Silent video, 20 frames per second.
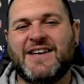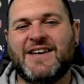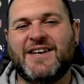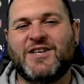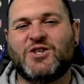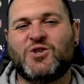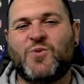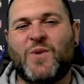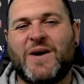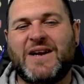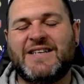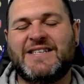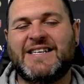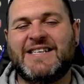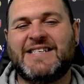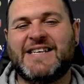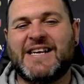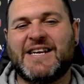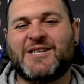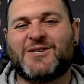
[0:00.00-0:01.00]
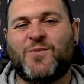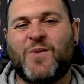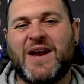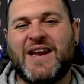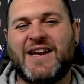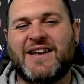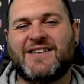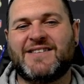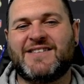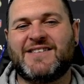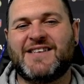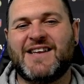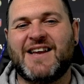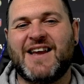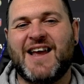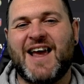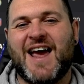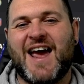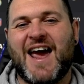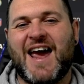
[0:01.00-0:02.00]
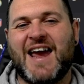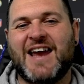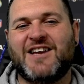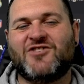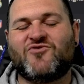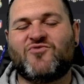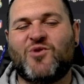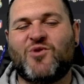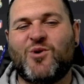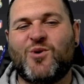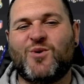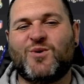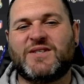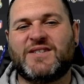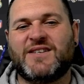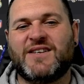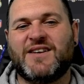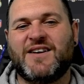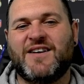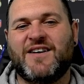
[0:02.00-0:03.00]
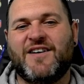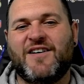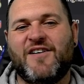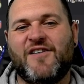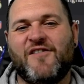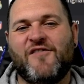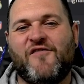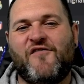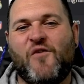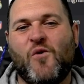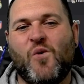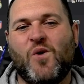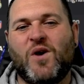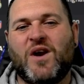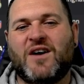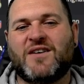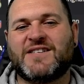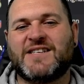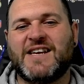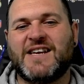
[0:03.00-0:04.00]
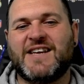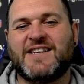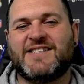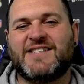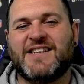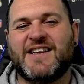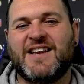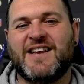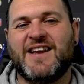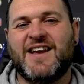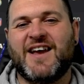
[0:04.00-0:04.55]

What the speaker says: 26 wins, 8 draws, 4 losses,